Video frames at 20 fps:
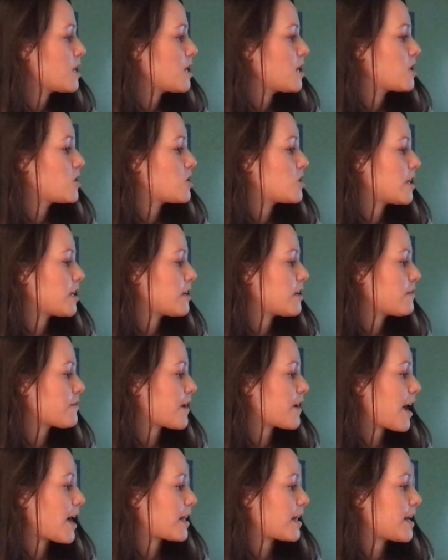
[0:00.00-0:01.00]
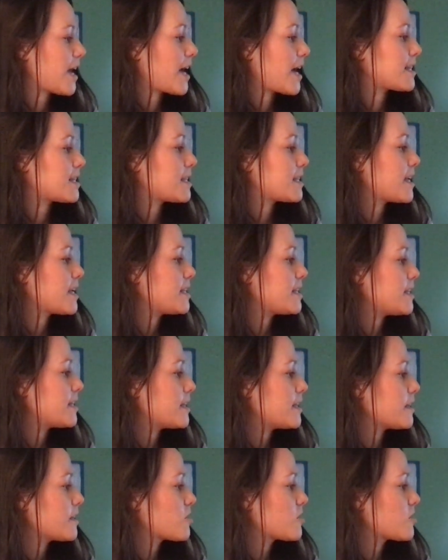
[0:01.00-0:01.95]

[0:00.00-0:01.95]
Sheriff Callie has an idea.